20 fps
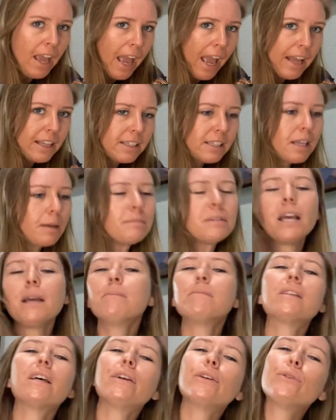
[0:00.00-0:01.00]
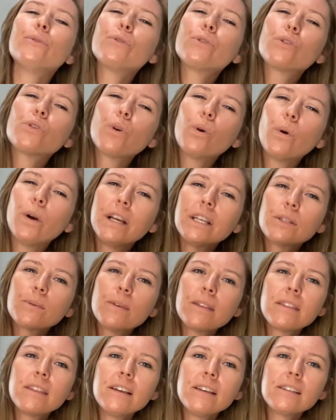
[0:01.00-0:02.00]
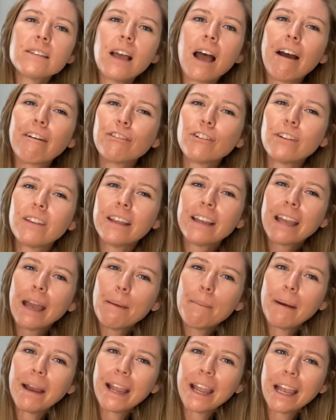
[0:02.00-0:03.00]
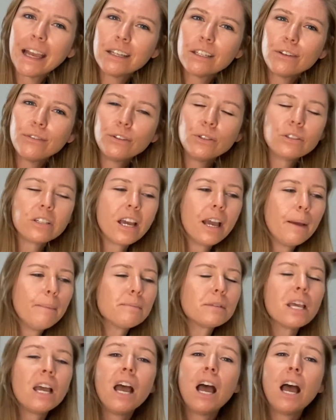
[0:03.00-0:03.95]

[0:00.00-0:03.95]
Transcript: And sometimes I use toys with this after they get my hand a few times.